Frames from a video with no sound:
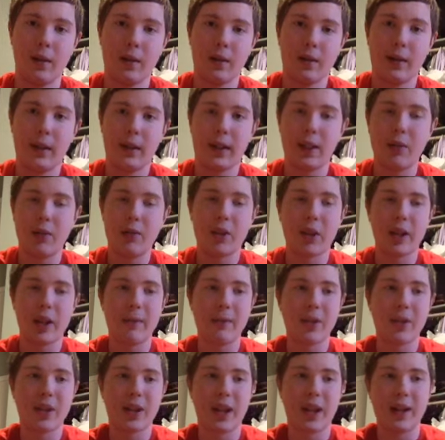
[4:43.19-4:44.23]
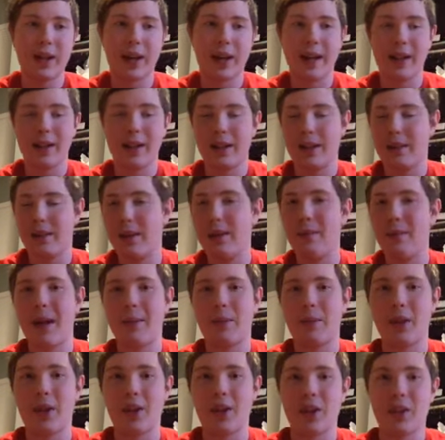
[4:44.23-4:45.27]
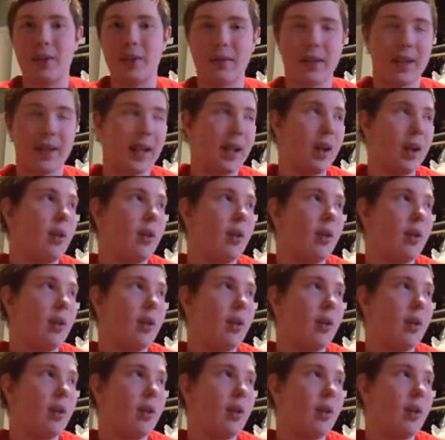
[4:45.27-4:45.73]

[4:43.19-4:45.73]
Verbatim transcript: Like usually, I'm just I, I in my predictions, I'm just like,